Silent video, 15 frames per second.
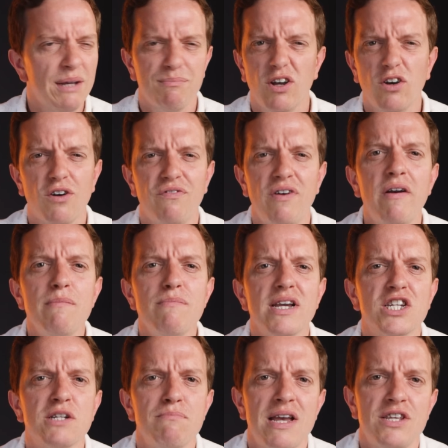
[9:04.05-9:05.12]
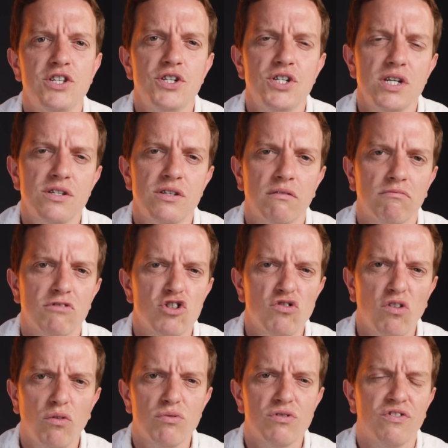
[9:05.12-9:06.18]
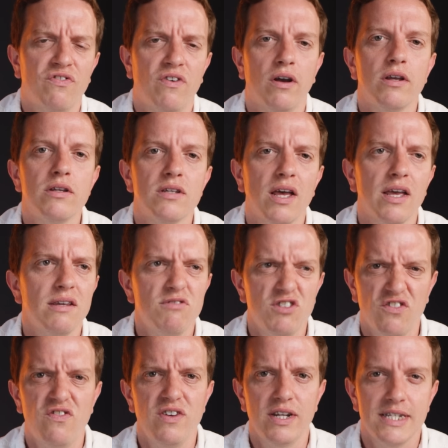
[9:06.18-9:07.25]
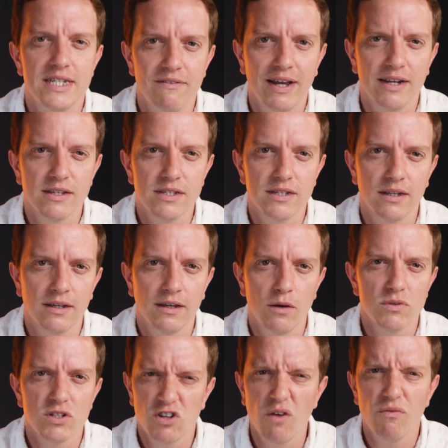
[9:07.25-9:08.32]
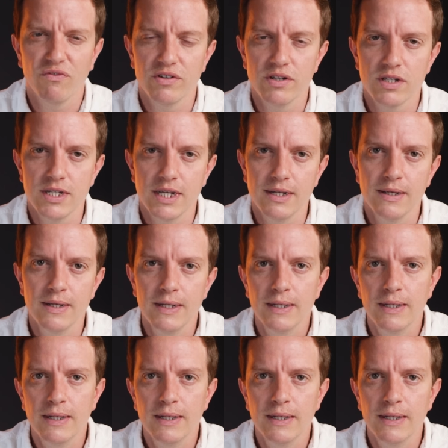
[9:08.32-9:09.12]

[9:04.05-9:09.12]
I got very mixed messages and struggled to find a definitive answer I was confident in.